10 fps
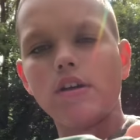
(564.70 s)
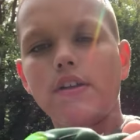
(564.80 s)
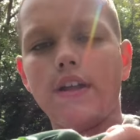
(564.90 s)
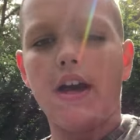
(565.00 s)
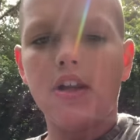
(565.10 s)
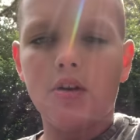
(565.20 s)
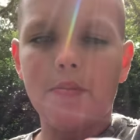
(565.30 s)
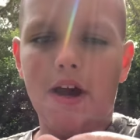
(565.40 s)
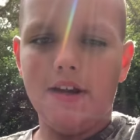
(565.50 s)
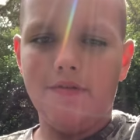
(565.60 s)
The hollow
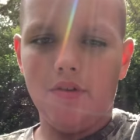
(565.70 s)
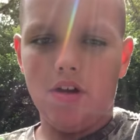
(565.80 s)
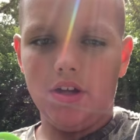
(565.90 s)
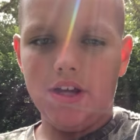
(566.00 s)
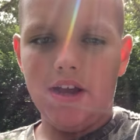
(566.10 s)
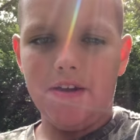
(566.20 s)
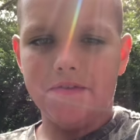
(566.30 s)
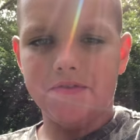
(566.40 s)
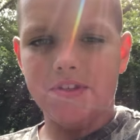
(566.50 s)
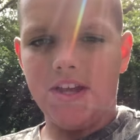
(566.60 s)
body frog. I
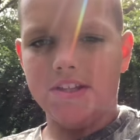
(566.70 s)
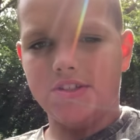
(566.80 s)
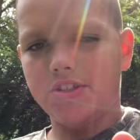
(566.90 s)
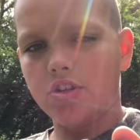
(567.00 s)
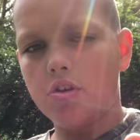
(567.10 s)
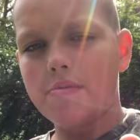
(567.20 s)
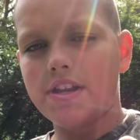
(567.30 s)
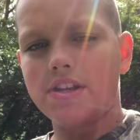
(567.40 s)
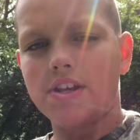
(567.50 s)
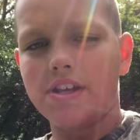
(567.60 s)
have had so
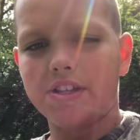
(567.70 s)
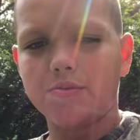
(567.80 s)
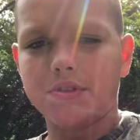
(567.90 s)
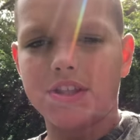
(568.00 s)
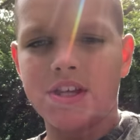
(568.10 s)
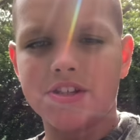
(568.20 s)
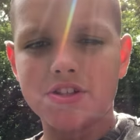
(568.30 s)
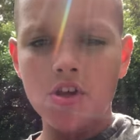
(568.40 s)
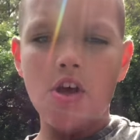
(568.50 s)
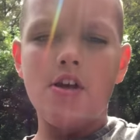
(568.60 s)
many hits with this.
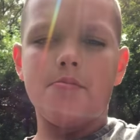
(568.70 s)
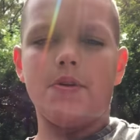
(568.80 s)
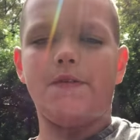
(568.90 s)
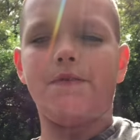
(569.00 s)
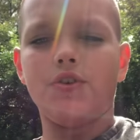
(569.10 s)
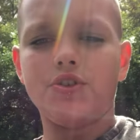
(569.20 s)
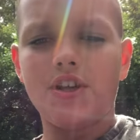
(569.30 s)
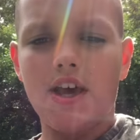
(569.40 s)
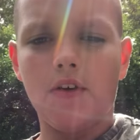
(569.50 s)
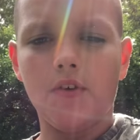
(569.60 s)
My first
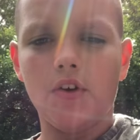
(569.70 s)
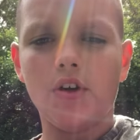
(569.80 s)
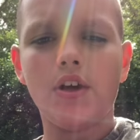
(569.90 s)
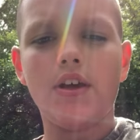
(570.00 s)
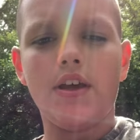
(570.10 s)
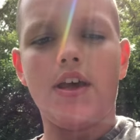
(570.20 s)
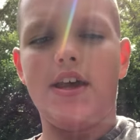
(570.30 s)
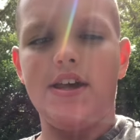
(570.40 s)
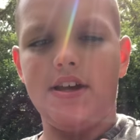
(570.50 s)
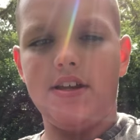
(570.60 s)
ever,
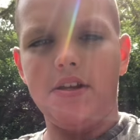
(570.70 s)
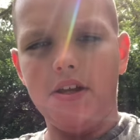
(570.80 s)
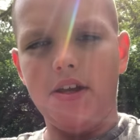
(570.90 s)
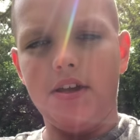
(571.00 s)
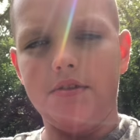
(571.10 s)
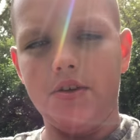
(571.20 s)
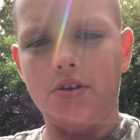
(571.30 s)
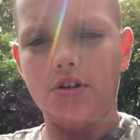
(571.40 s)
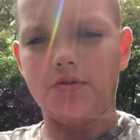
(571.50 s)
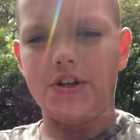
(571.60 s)
and the
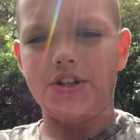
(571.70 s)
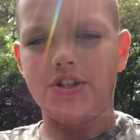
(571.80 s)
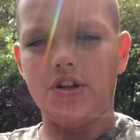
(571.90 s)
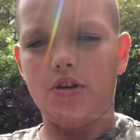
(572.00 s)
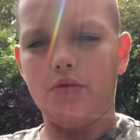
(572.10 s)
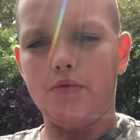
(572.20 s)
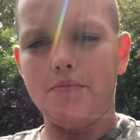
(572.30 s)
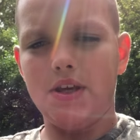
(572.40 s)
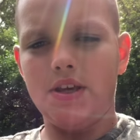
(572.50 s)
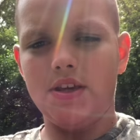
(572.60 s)
hook ratio with
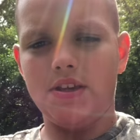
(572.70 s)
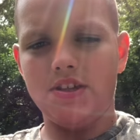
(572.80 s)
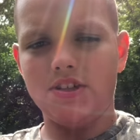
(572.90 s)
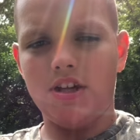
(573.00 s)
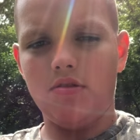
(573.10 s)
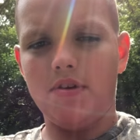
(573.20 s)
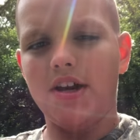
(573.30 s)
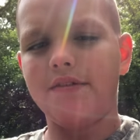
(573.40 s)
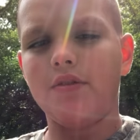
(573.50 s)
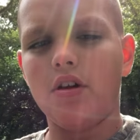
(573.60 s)
me and this hollow
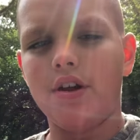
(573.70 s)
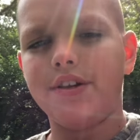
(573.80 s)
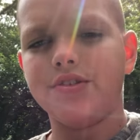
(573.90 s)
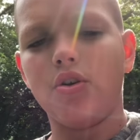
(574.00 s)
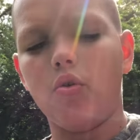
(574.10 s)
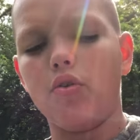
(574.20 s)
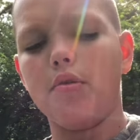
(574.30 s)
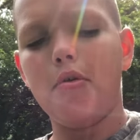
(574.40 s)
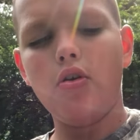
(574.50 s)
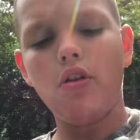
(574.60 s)
body frog is
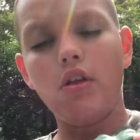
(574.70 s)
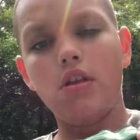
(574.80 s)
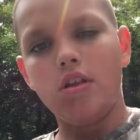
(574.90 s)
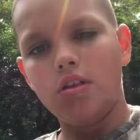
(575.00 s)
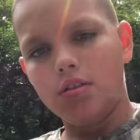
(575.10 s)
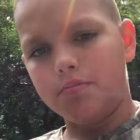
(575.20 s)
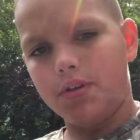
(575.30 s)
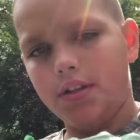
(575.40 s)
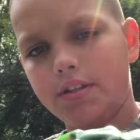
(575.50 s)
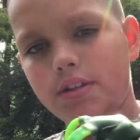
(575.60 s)
horrible,
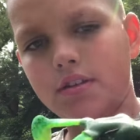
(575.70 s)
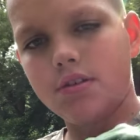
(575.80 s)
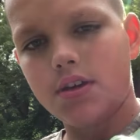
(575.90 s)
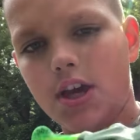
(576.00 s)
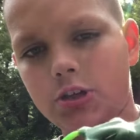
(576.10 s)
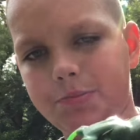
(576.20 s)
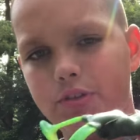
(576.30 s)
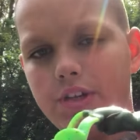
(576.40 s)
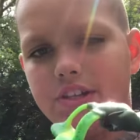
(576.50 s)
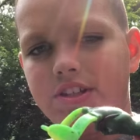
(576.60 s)
but I hope you
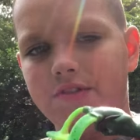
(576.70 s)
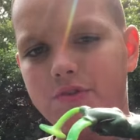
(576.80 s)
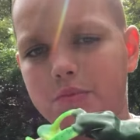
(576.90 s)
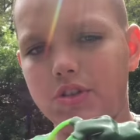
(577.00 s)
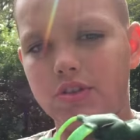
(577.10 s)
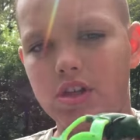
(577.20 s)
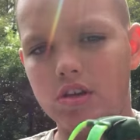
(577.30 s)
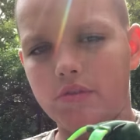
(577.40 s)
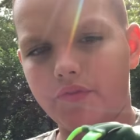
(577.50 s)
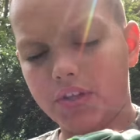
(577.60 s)
guys have some good
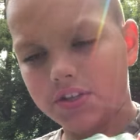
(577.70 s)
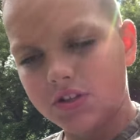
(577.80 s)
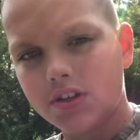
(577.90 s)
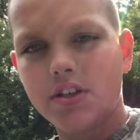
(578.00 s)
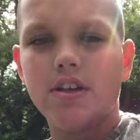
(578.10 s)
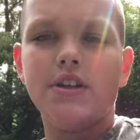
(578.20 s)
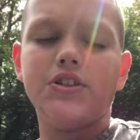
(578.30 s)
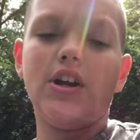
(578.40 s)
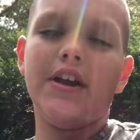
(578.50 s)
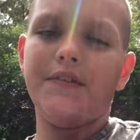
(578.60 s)
luck with it.
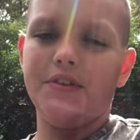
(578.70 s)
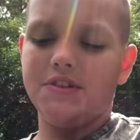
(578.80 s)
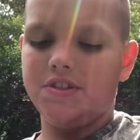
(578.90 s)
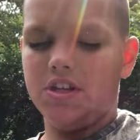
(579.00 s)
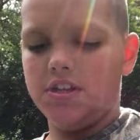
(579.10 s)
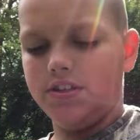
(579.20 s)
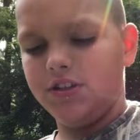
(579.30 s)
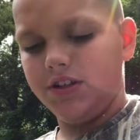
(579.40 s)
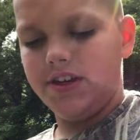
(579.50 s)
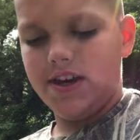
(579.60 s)
Sorry for the sun
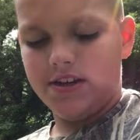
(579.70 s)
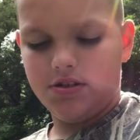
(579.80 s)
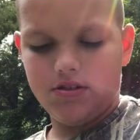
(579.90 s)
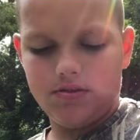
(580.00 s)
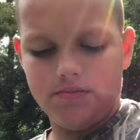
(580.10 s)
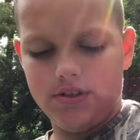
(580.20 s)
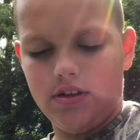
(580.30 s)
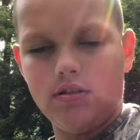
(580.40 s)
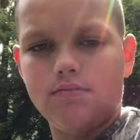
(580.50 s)
again, but